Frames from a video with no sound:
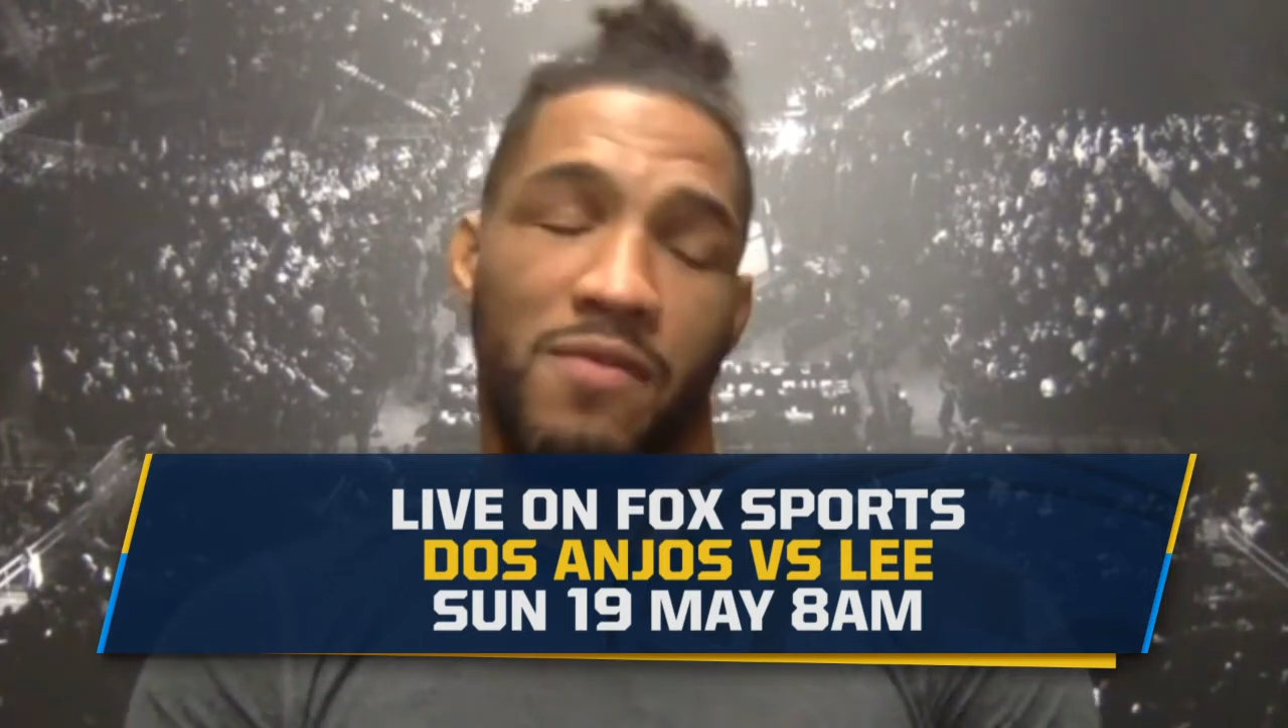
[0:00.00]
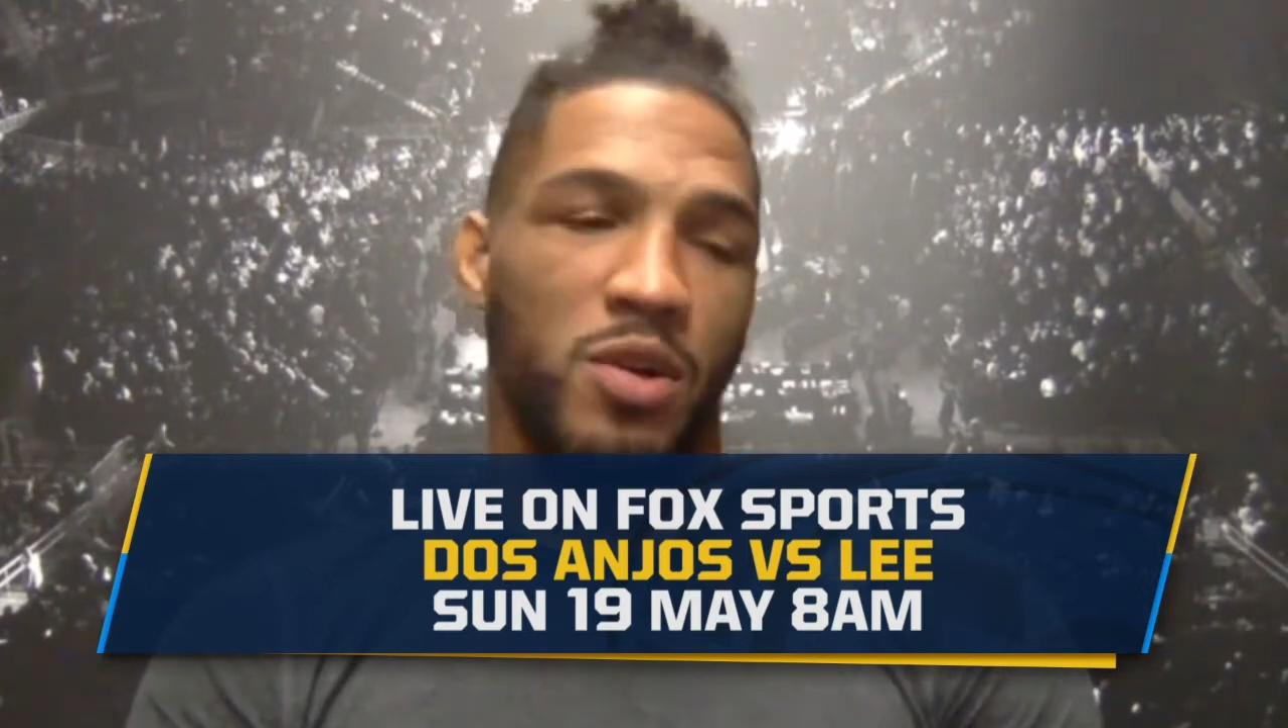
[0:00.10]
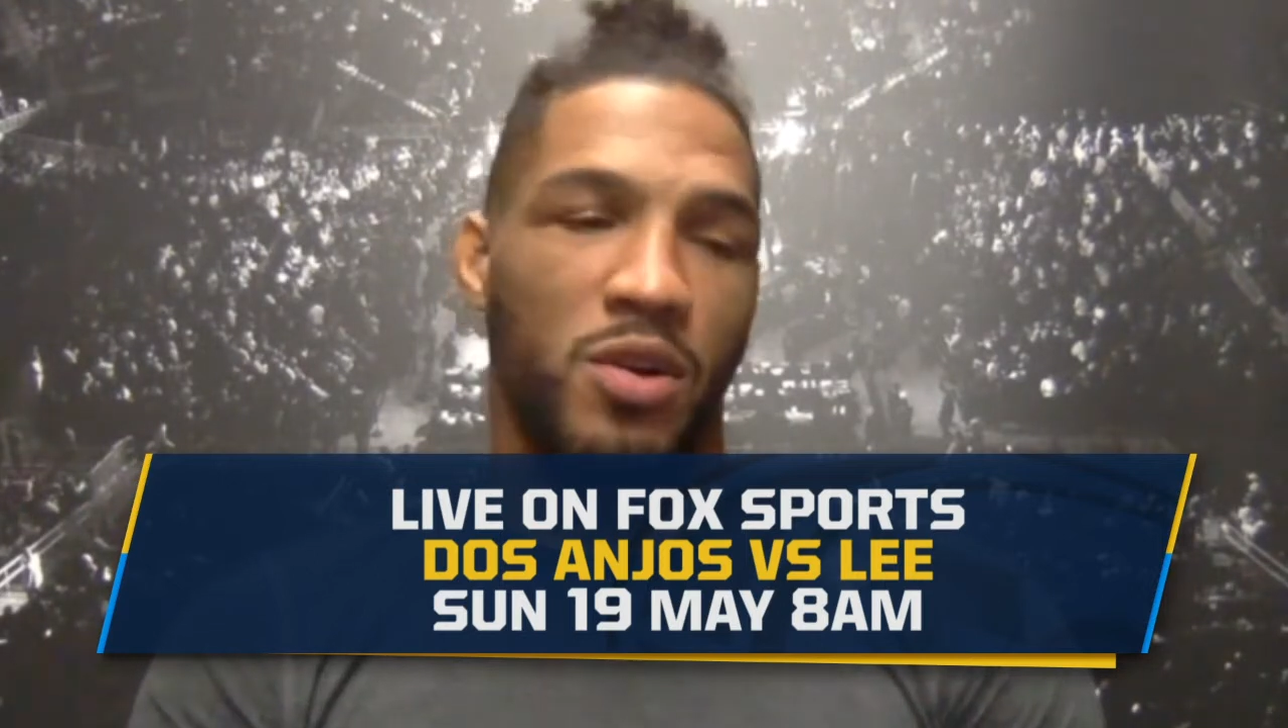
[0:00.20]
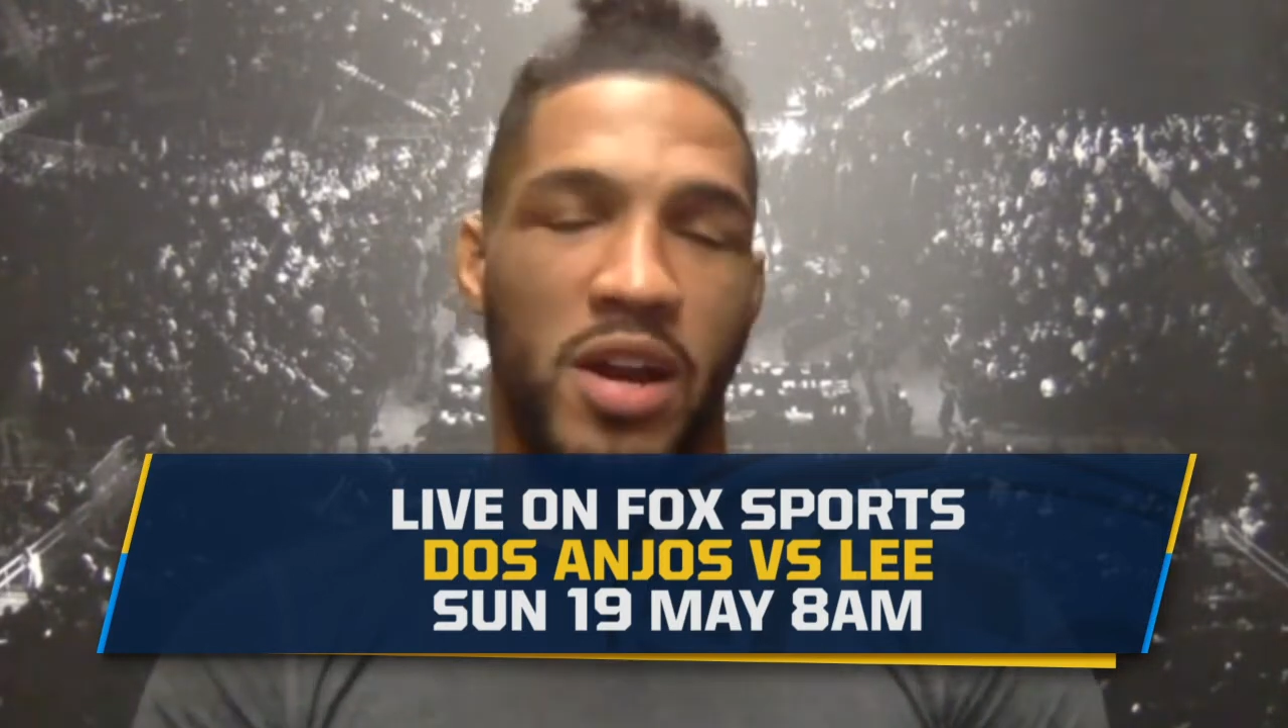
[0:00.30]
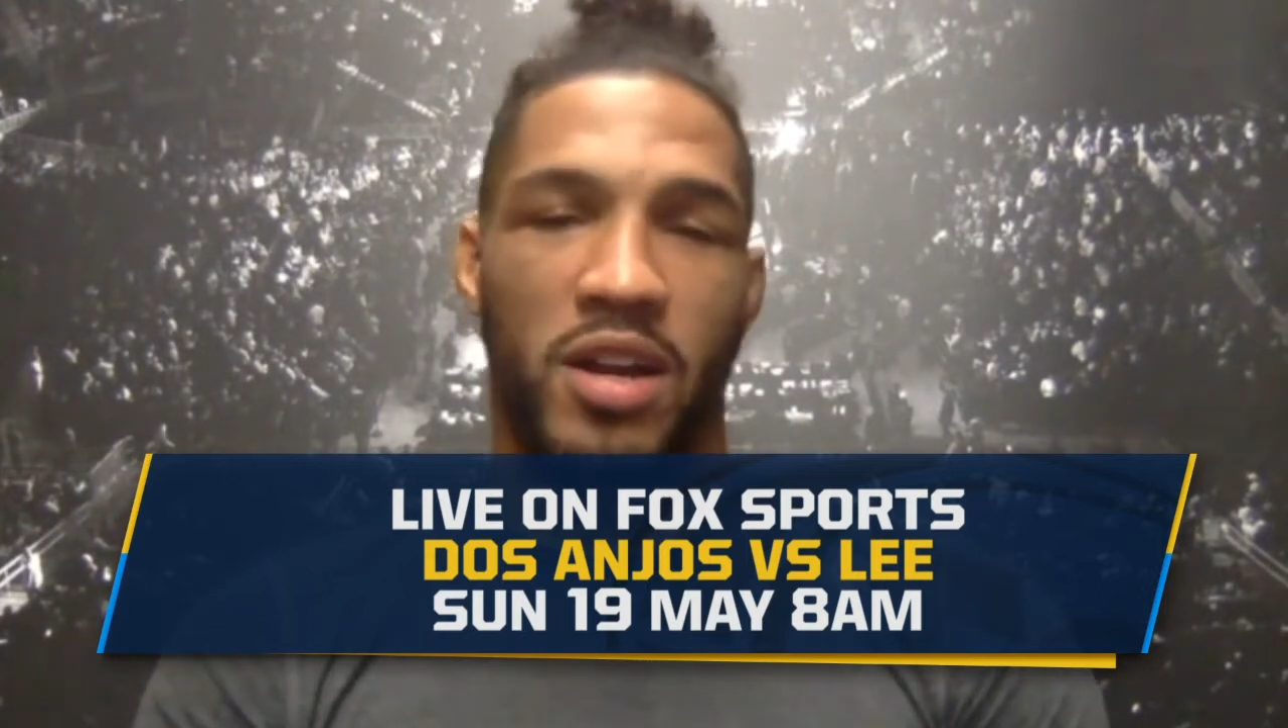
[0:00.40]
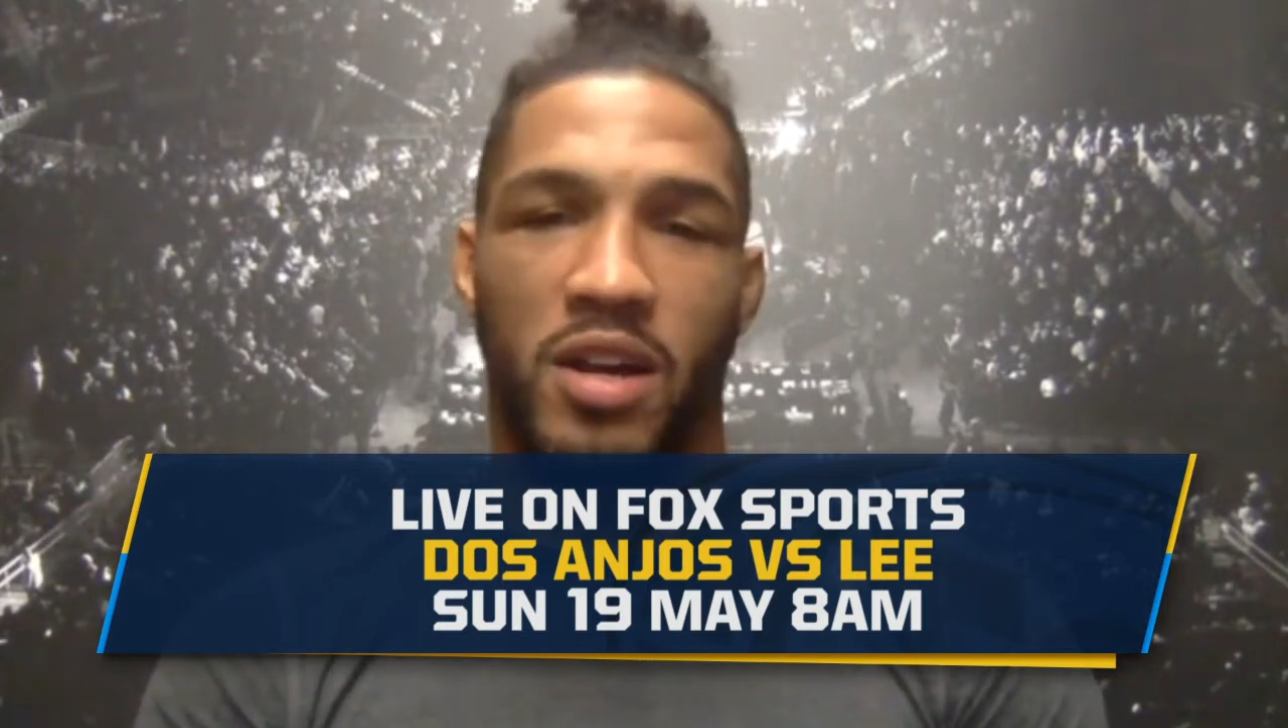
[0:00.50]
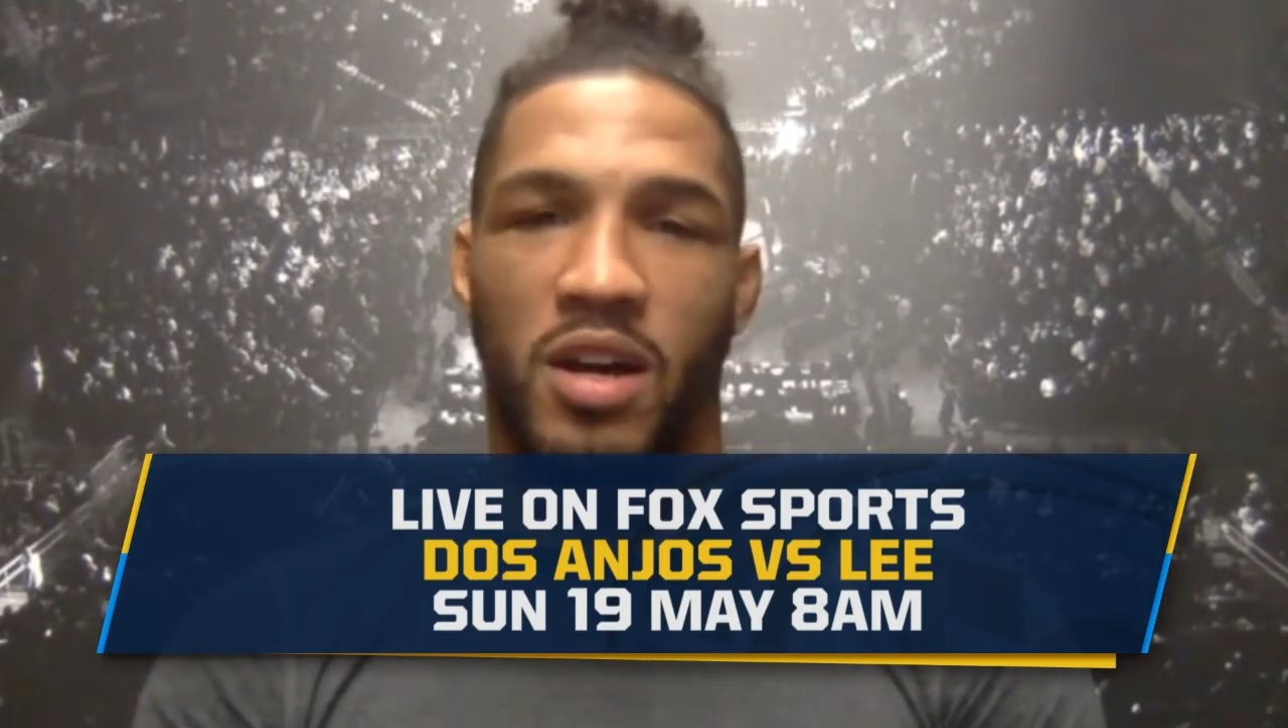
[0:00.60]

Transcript: I feel great,